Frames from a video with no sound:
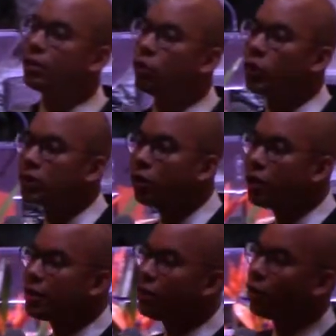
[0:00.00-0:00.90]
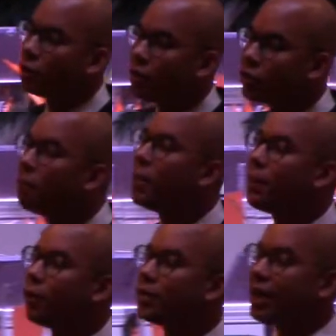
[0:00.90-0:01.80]
to study theology, some
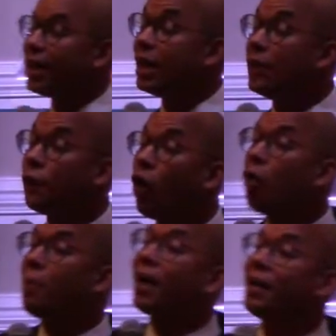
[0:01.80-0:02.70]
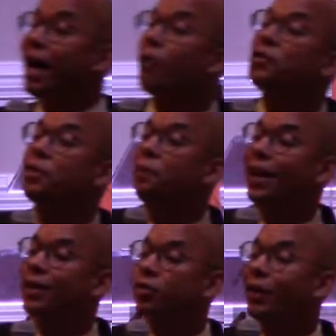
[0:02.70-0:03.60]
people said, if Omar now is a
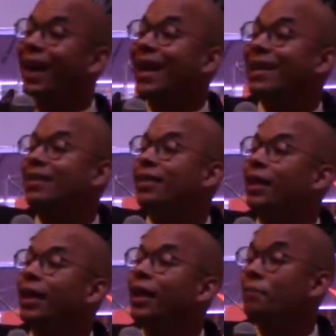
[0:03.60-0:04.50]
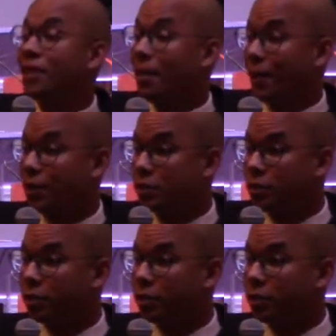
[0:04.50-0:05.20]
pastor, anything can be a pastor.